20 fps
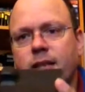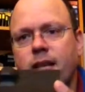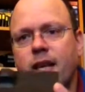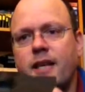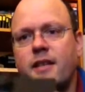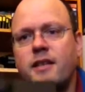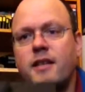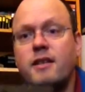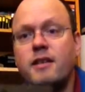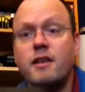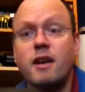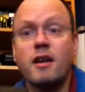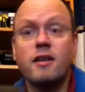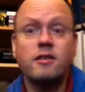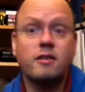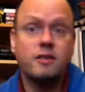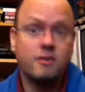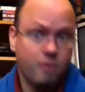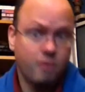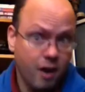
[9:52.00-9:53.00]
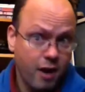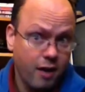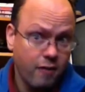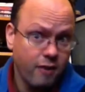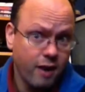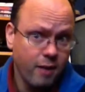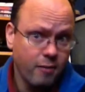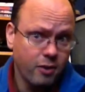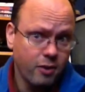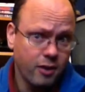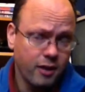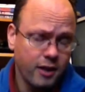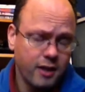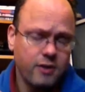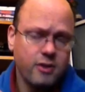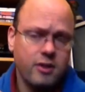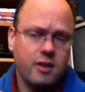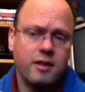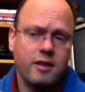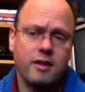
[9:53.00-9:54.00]
It does drive
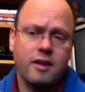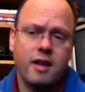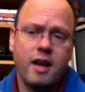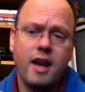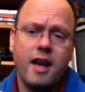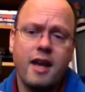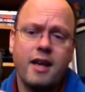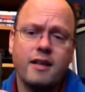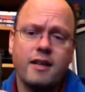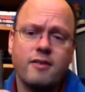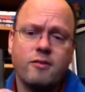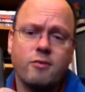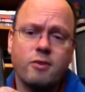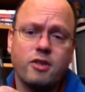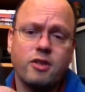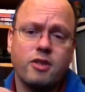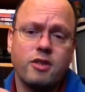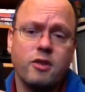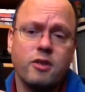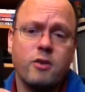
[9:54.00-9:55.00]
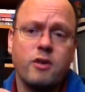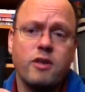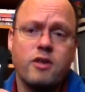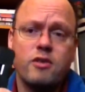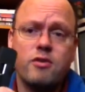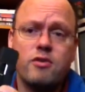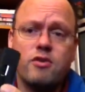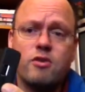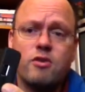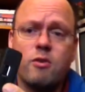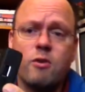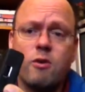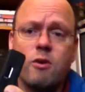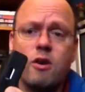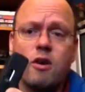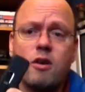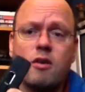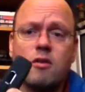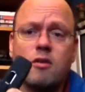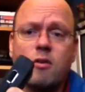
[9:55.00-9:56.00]
emulation, and what you do is you
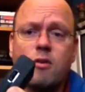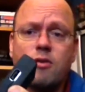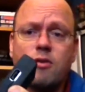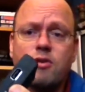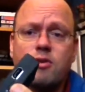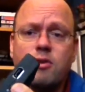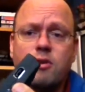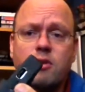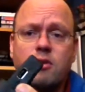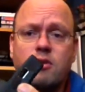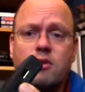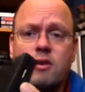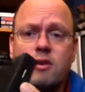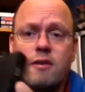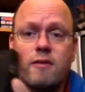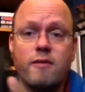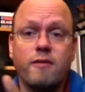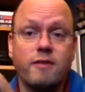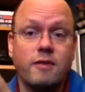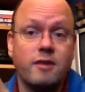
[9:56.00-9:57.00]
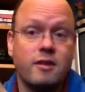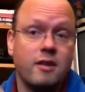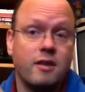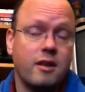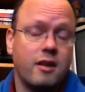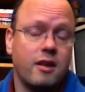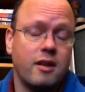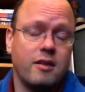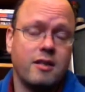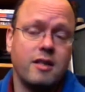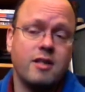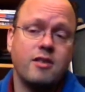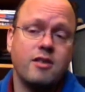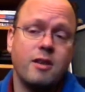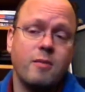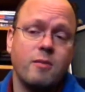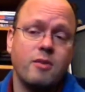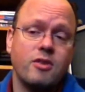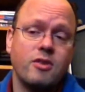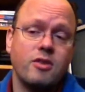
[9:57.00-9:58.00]
store all sorts of disk
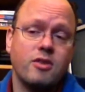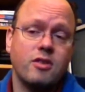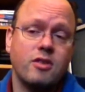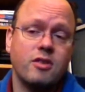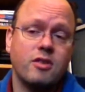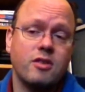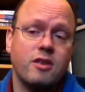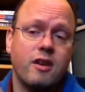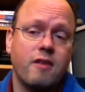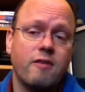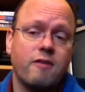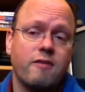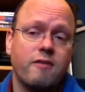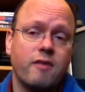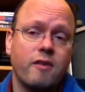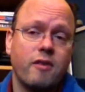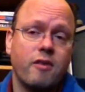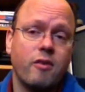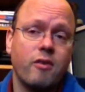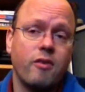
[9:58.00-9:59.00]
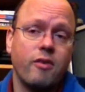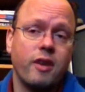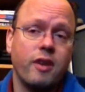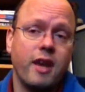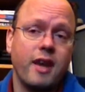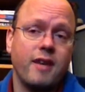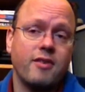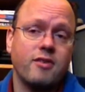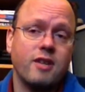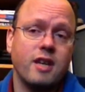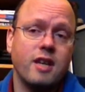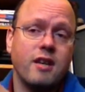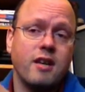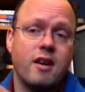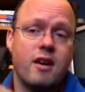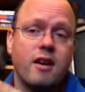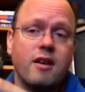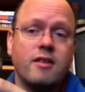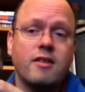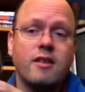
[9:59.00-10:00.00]
images and stuff on the SD
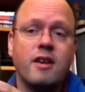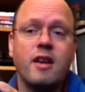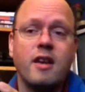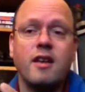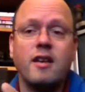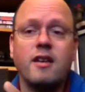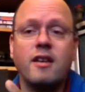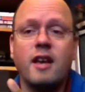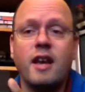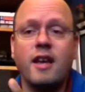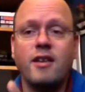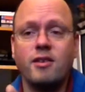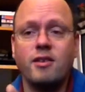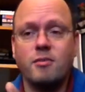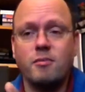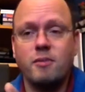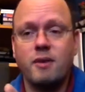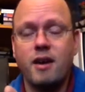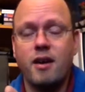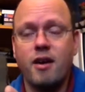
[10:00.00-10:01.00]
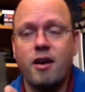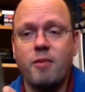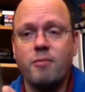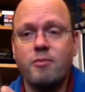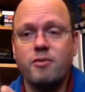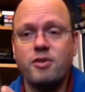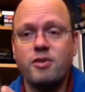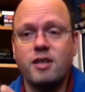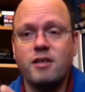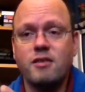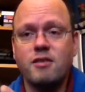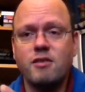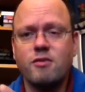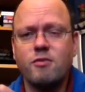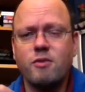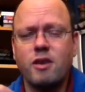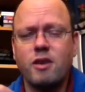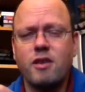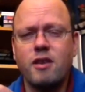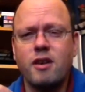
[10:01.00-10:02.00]
card, and you are presented
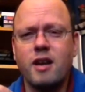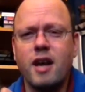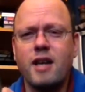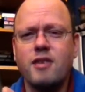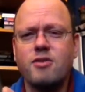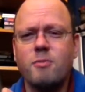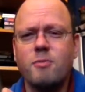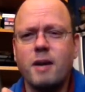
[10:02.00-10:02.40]
with a nice